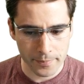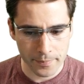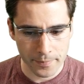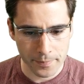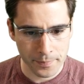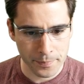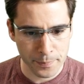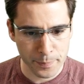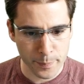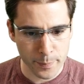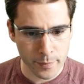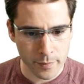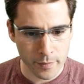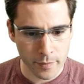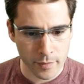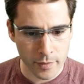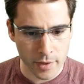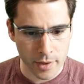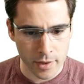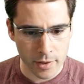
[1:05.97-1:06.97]

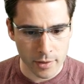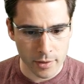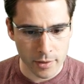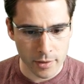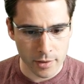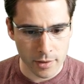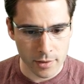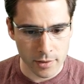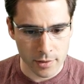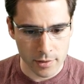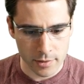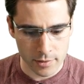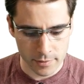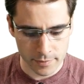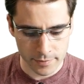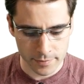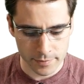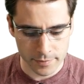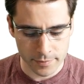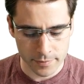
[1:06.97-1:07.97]

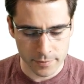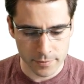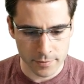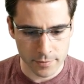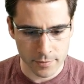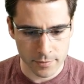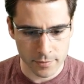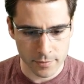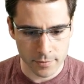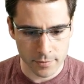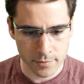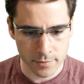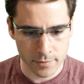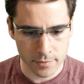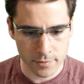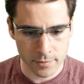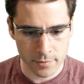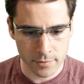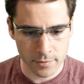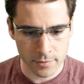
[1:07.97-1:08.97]

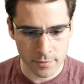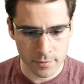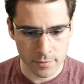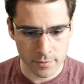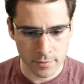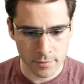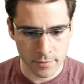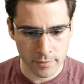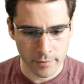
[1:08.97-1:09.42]
No one is speaking in this clip.